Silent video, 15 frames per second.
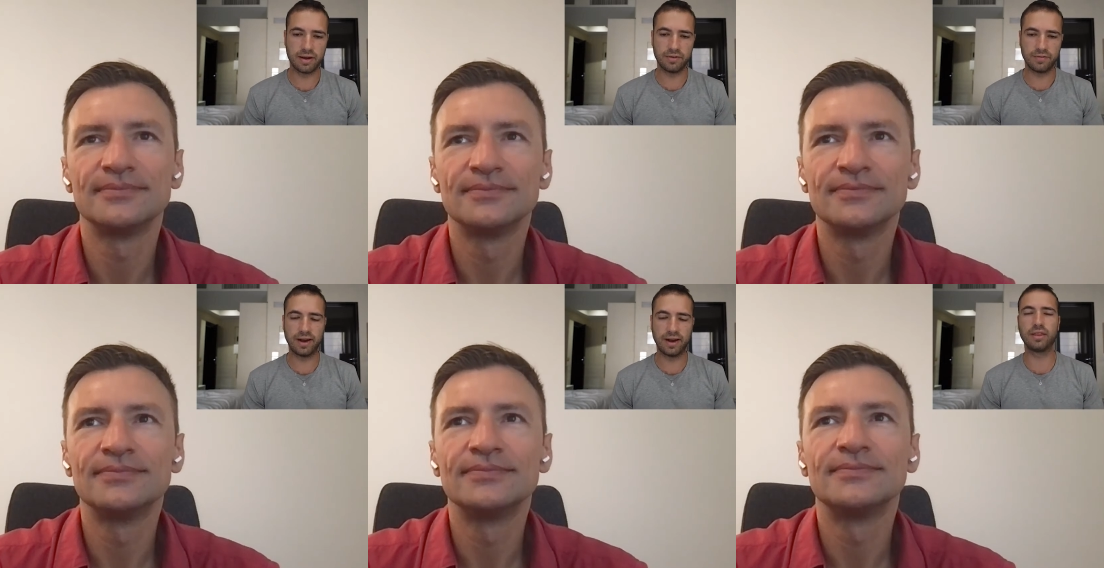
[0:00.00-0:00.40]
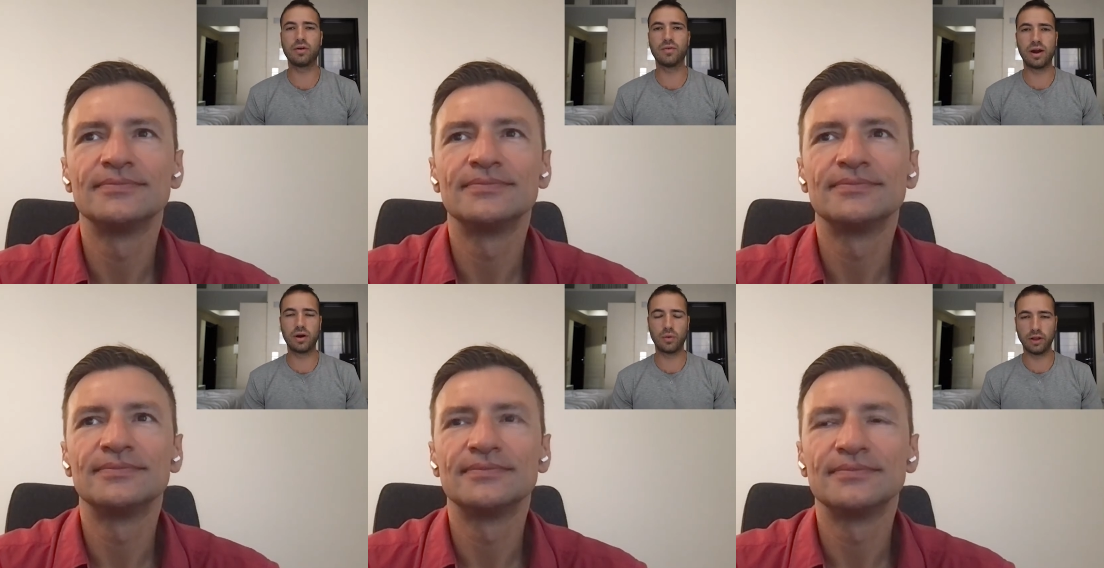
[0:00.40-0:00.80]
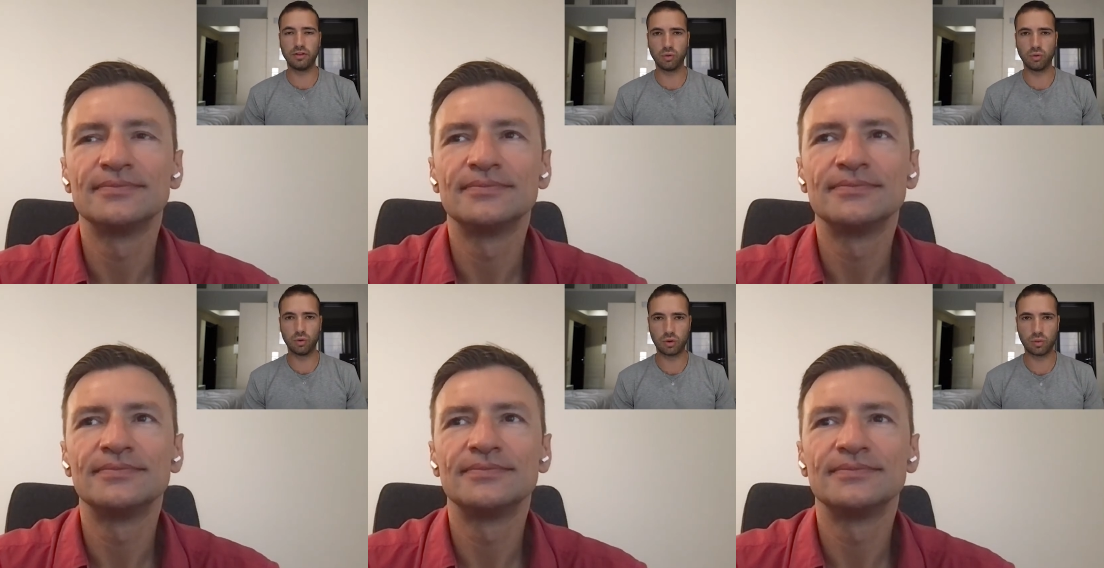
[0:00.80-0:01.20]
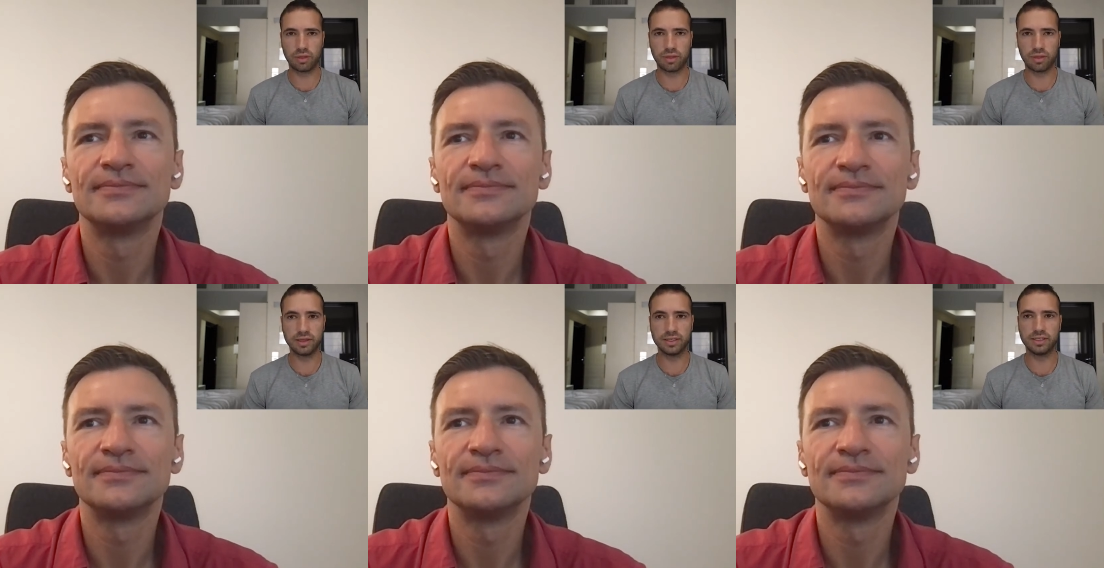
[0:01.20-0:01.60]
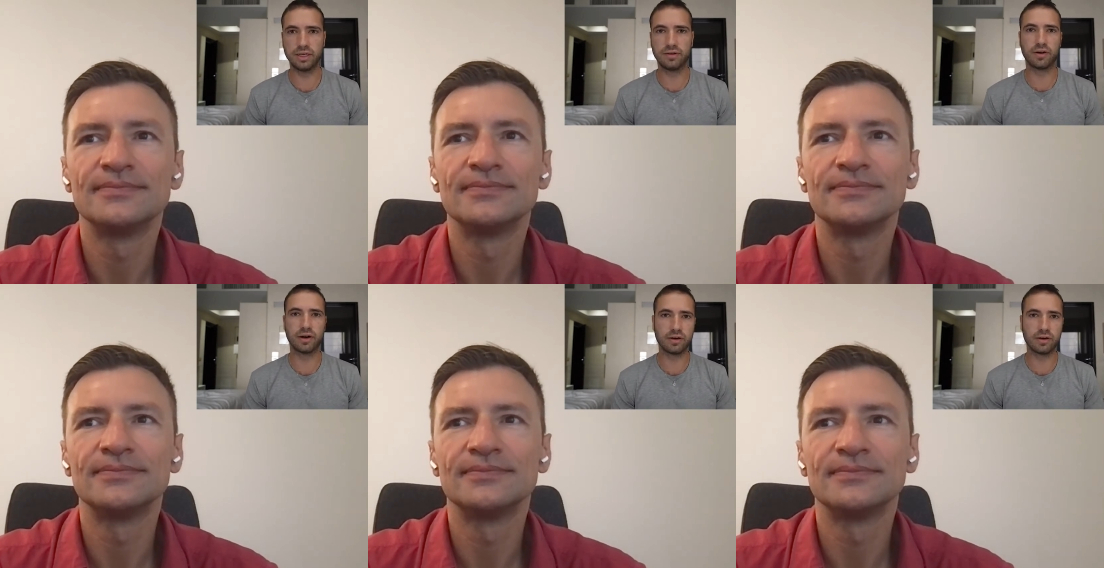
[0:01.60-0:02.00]
Speaker 1: and finding the right way to work with these
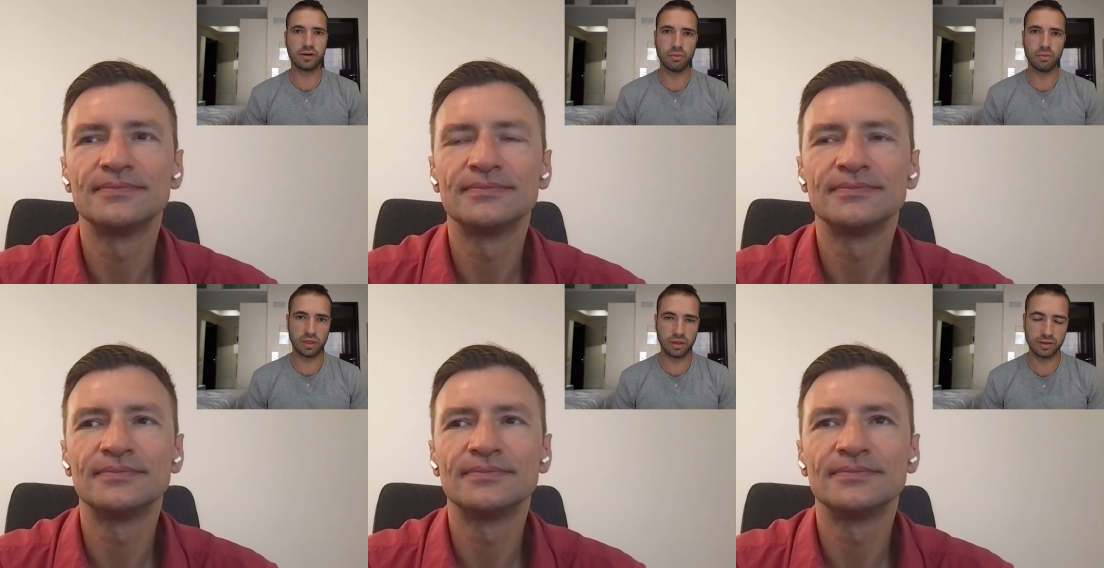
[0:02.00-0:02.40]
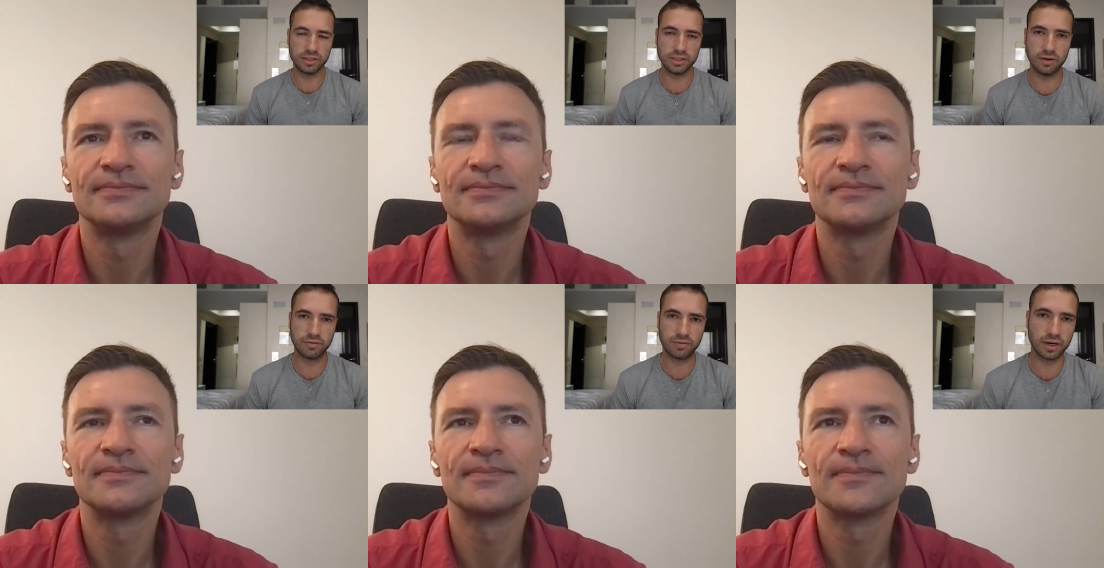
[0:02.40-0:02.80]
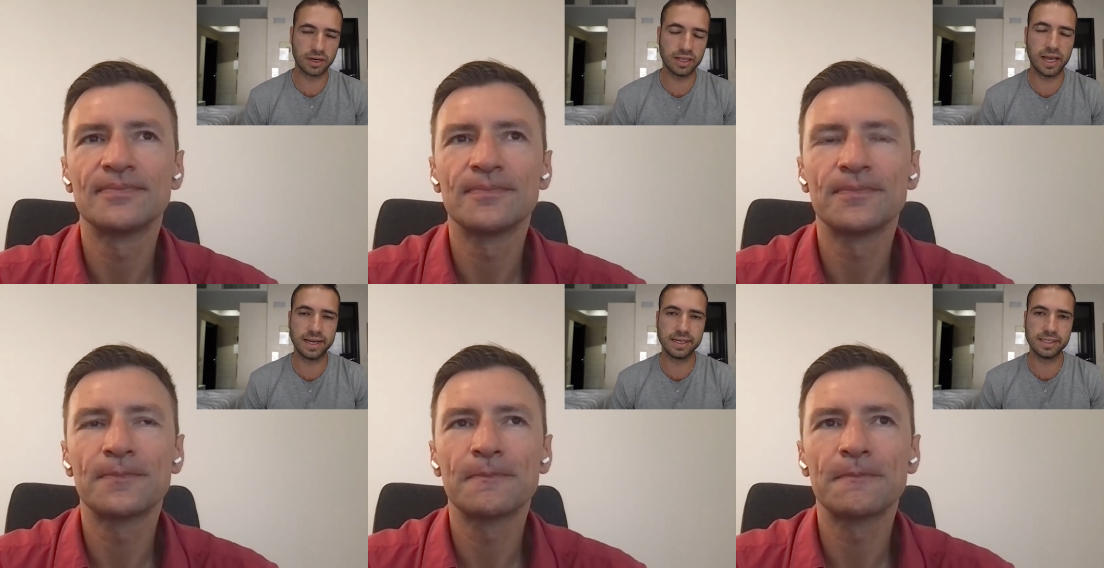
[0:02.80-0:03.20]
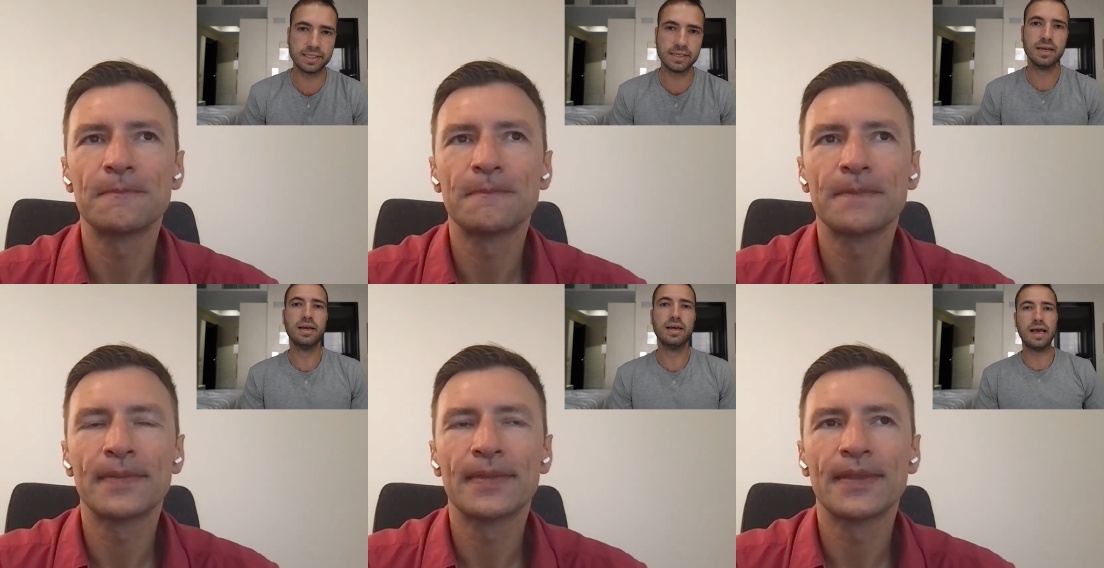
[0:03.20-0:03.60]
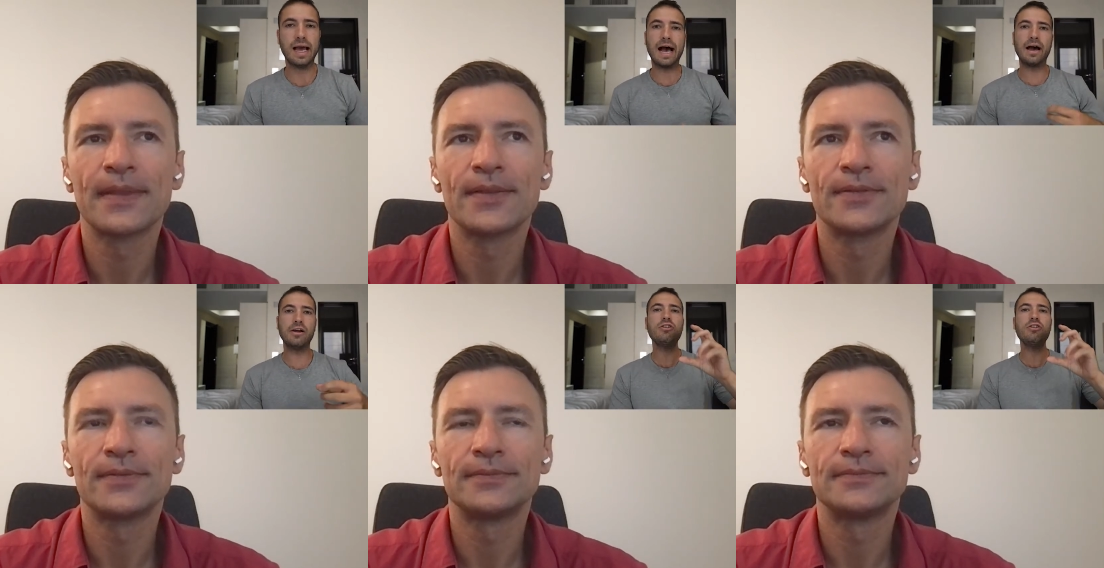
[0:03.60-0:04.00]
different, with these different clients,
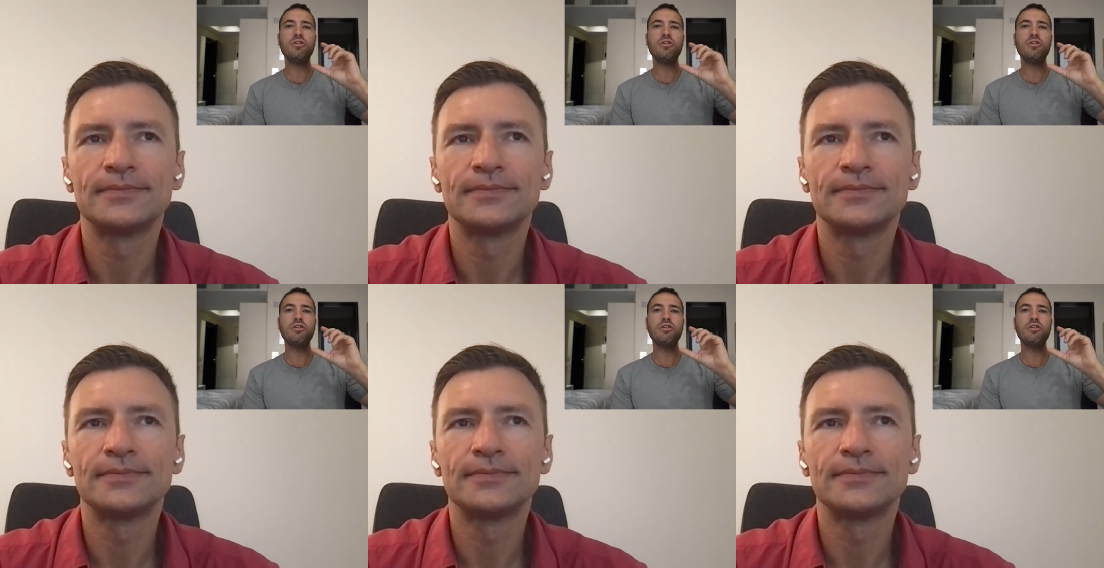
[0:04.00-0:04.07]
how do you